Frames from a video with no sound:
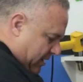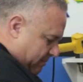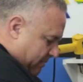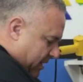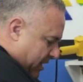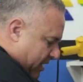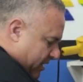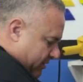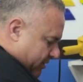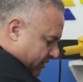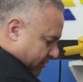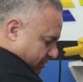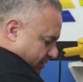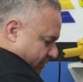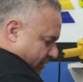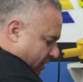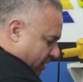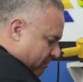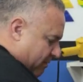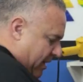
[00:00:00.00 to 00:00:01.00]
I might just
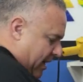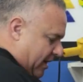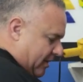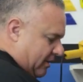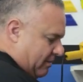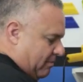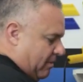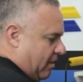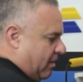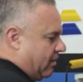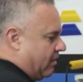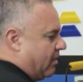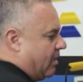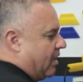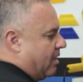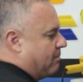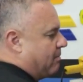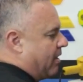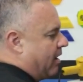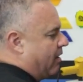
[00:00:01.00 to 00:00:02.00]
revert back to
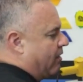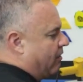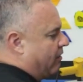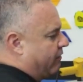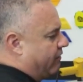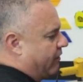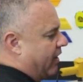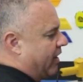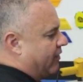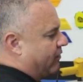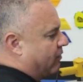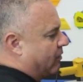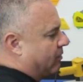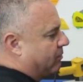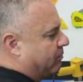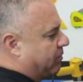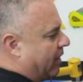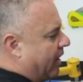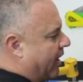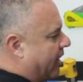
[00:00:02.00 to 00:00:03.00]
my old faithful
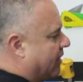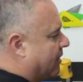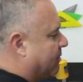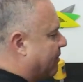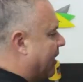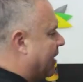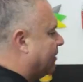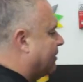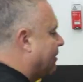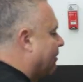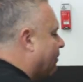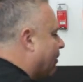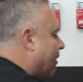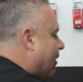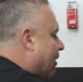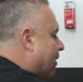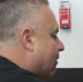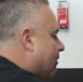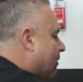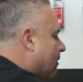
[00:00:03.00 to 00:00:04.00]
Platinum Easy
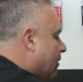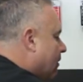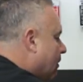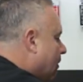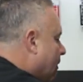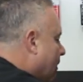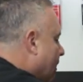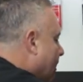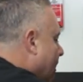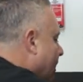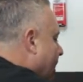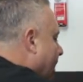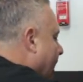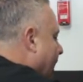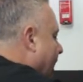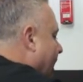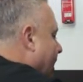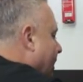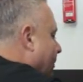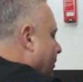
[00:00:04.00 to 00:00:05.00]
Reach,
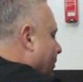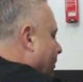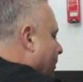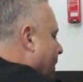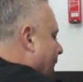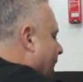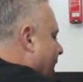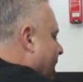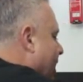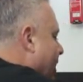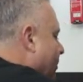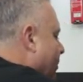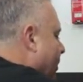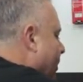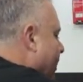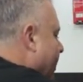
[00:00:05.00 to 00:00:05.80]
and right here where